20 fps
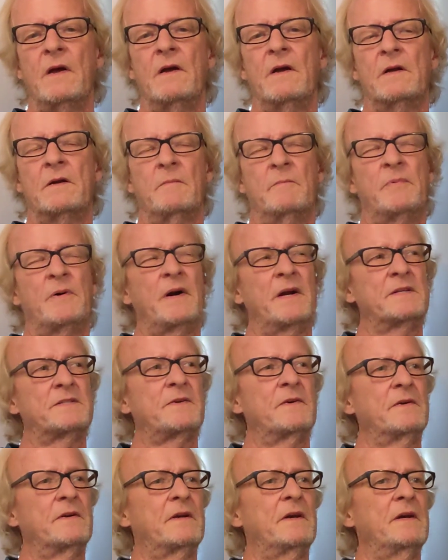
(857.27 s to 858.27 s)

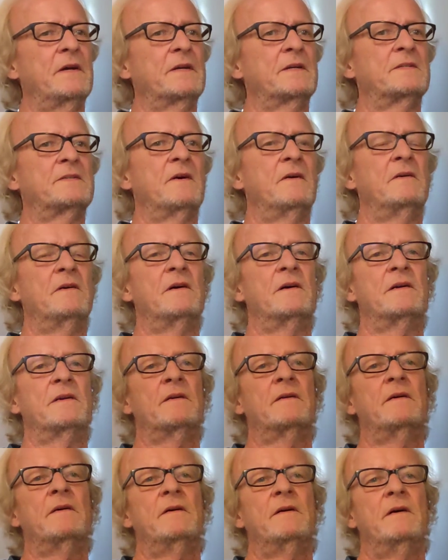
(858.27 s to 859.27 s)
compressor kicks
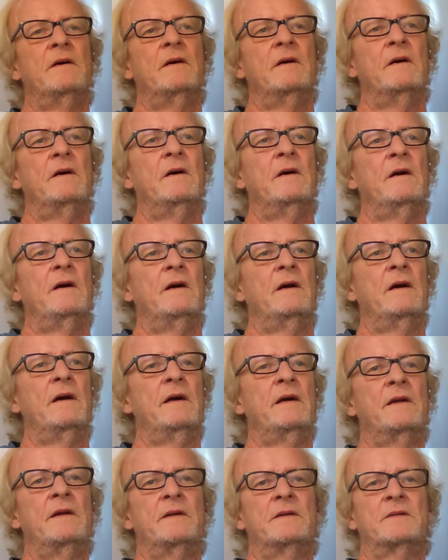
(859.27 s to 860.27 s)
on,
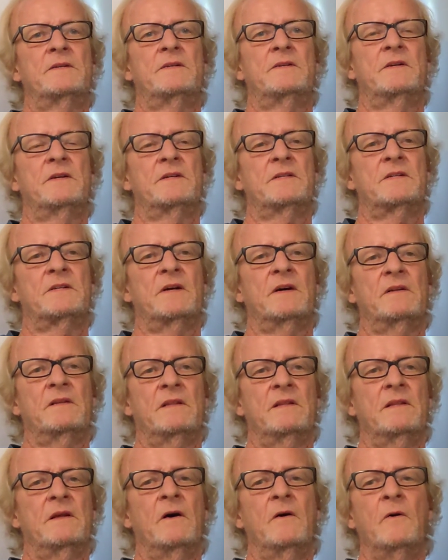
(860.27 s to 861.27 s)
it is just a
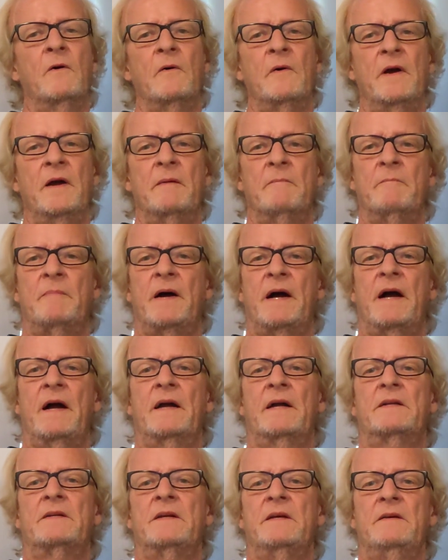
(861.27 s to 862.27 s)
low
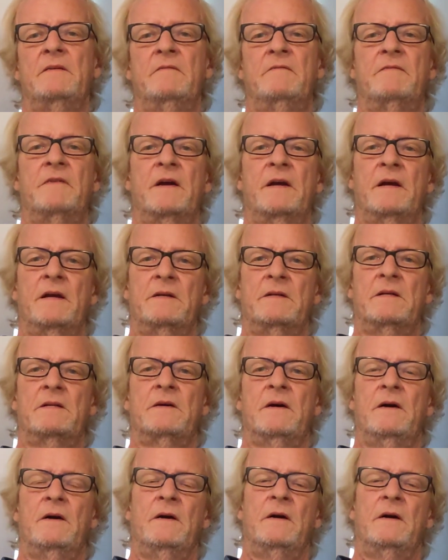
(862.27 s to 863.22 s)
impact event.